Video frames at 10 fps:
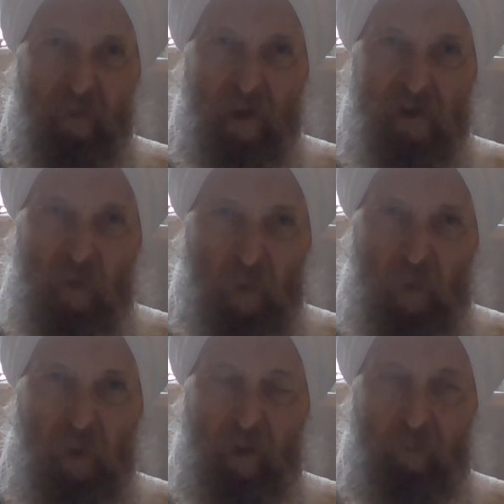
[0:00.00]
doesn't
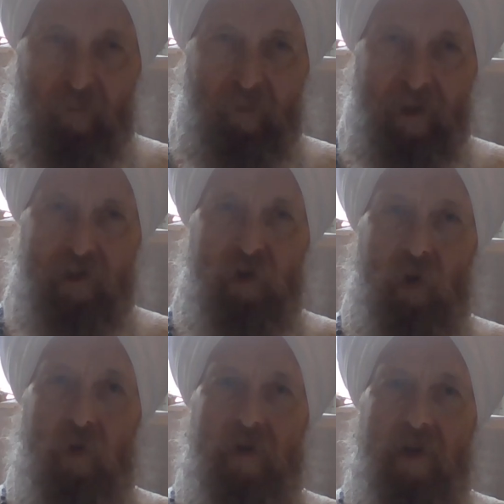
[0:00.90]
rule them. They
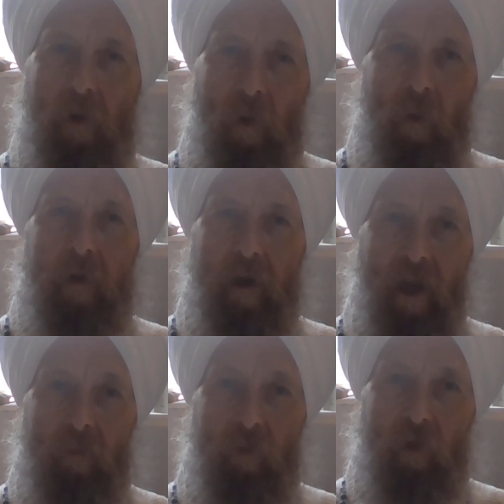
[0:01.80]
choose their own
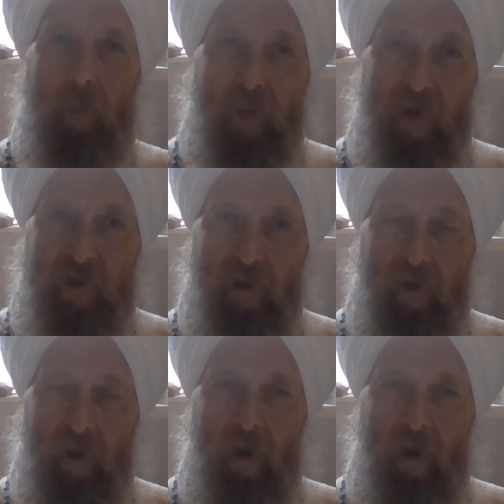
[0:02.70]
time of departure.